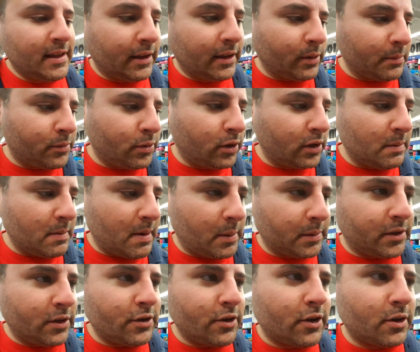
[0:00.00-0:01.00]
That's what I'm talking
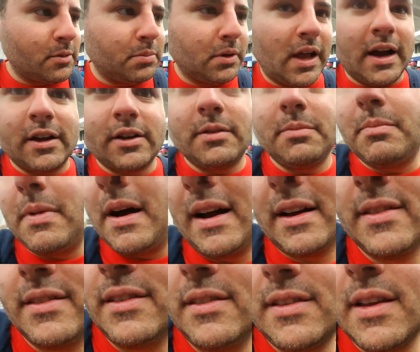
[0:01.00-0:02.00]
about with the nerd block
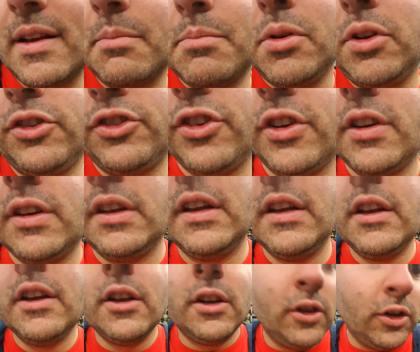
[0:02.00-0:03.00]
boxes. They're bullshit.
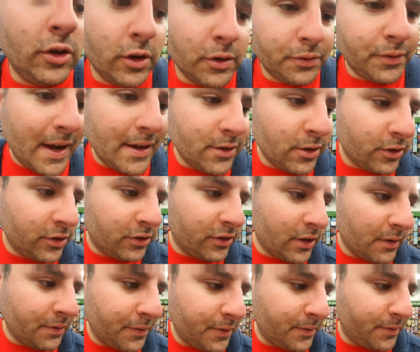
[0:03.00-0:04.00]
You can find those
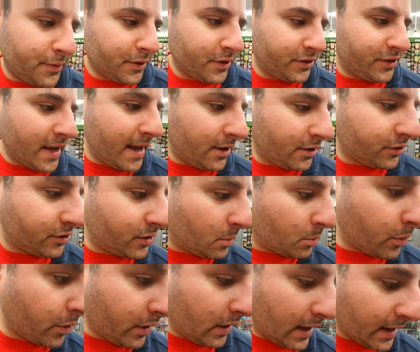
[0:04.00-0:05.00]
stuff for sale
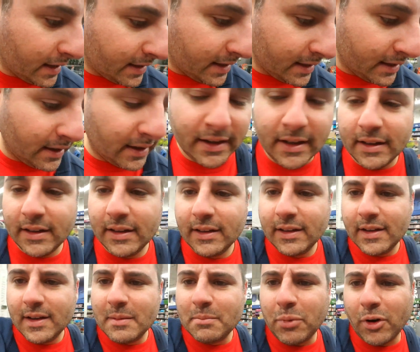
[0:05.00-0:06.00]
somewhere like in uh,
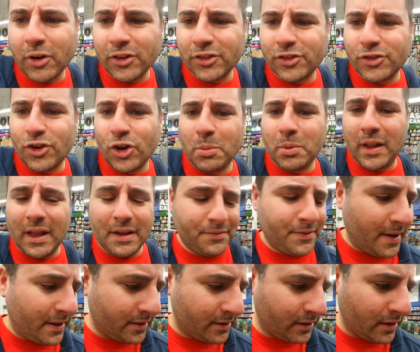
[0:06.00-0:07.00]
Barnes & Noble. I
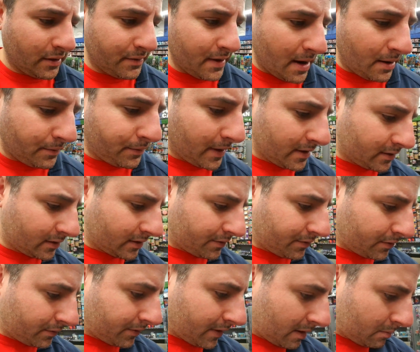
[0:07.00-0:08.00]
found stuff. Now I'm finding
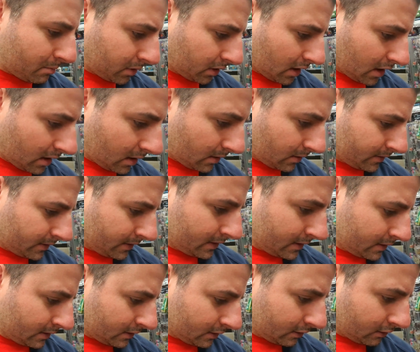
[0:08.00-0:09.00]
stuff in Five Below.
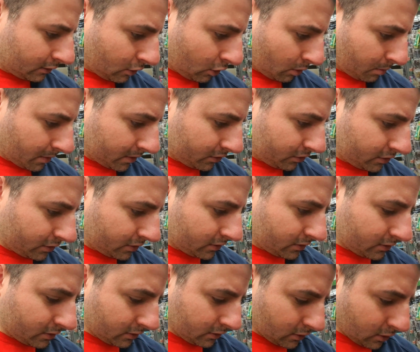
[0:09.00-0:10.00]
Garbage.
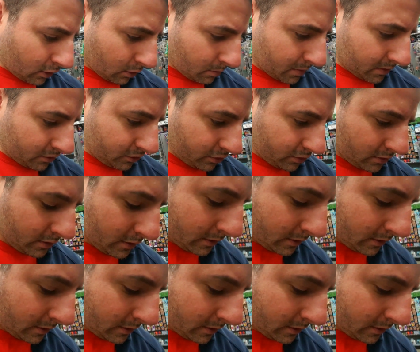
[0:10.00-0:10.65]
Garbage.